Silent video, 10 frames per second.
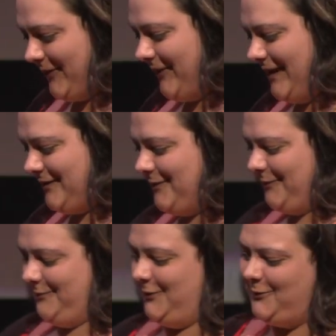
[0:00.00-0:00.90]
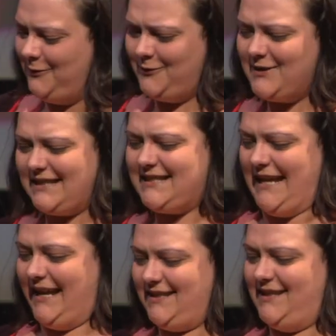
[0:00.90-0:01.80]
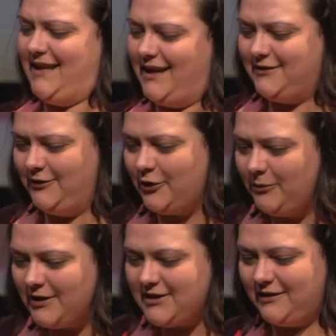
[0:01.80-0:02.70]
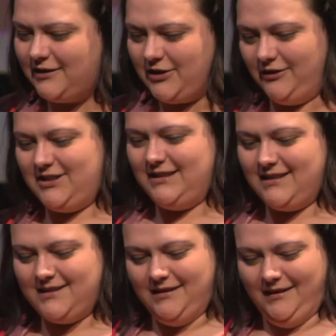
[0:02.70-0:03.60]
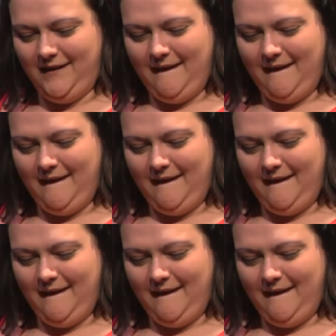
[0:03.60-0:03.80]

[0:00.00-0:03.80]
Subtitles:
I don't know if there is a sexy side to neuromuscular junctions, is there?